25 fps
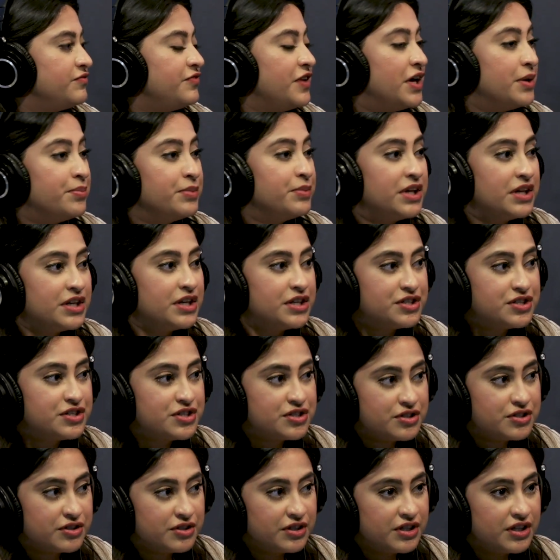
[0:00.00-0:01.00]
Family
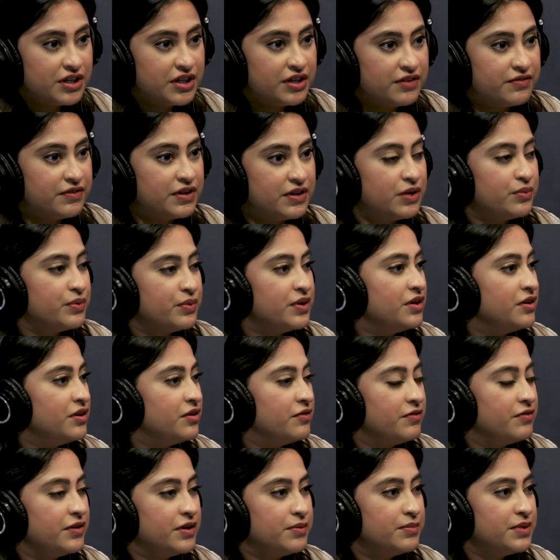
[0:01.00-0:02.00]
history, if anyone in
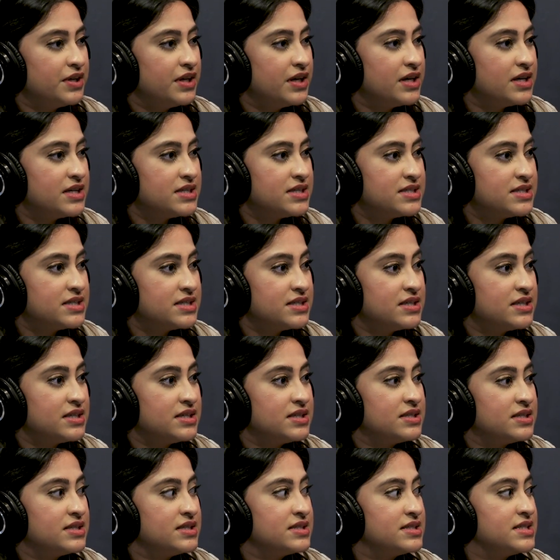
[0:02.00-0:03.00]
your family has
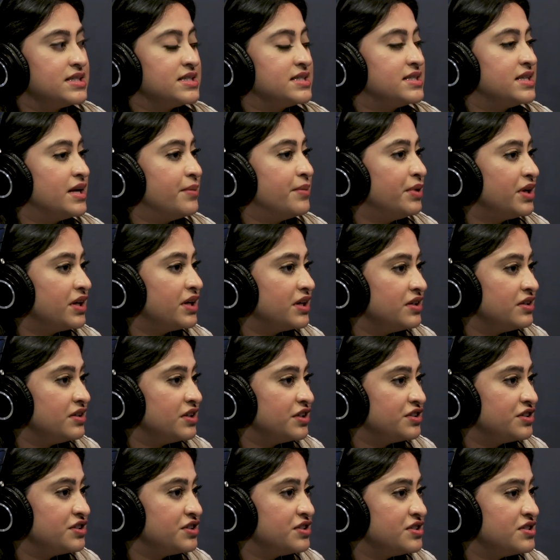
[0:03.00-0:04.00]
it. Systemic
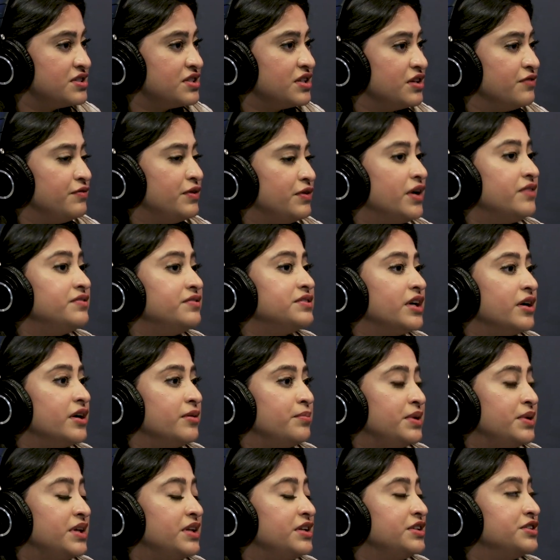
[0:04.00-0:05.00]
conditions. If you have
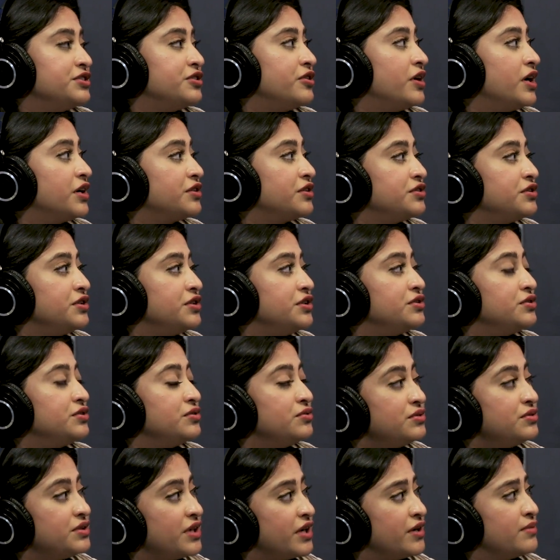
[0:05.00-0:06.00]
diabetes, you're actually
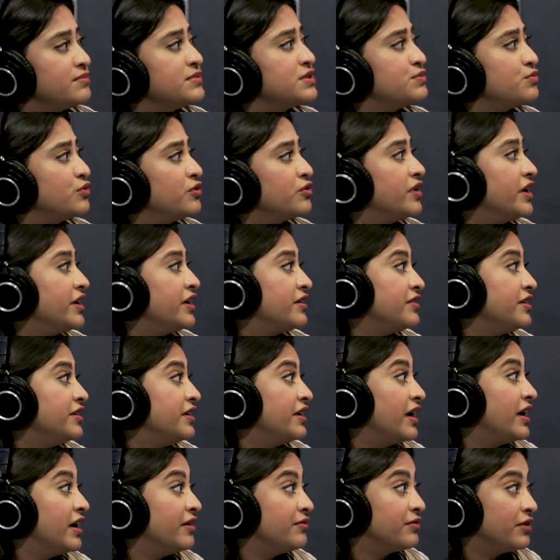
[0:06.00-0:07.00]
2 times more likely
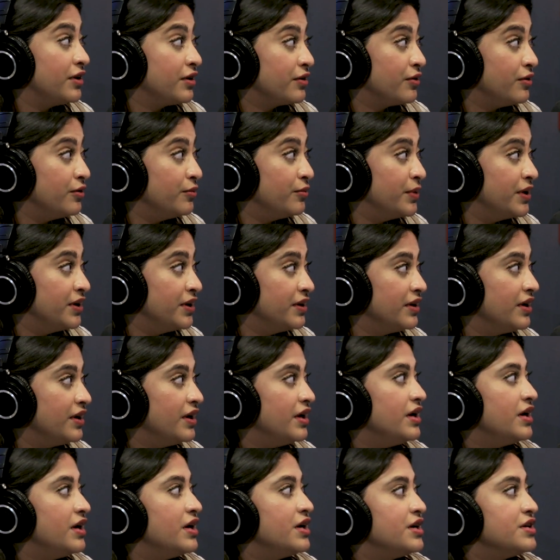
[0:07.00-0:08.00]
to have glaucoma.
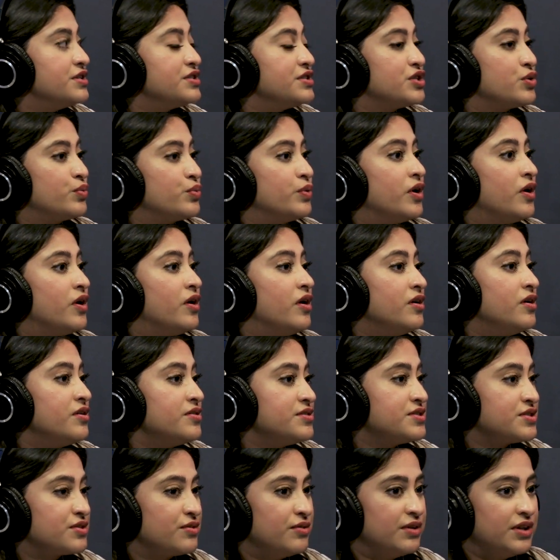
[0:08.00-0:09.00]
So we're all
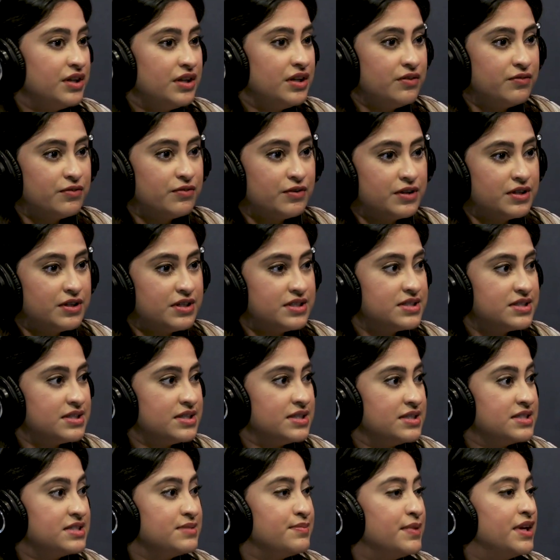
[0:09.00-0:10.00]
screening for these things.